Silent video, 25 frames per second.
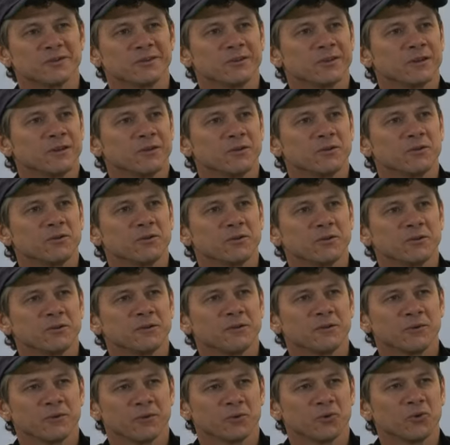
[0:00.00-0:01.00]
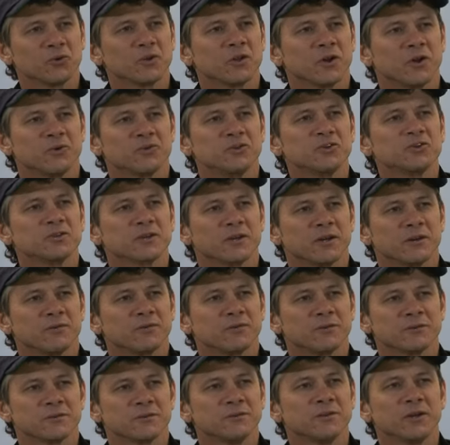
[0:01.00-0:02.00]
You know, they've got a good coaching staff.
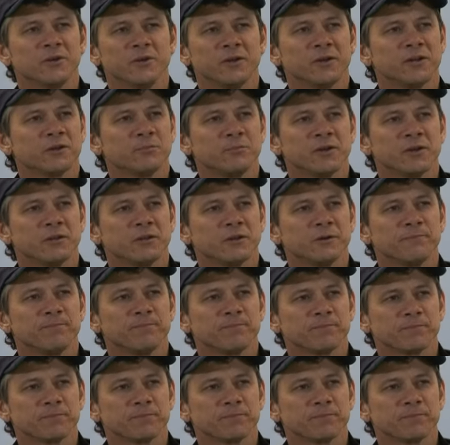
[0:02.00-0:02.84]
There's no doubt about that.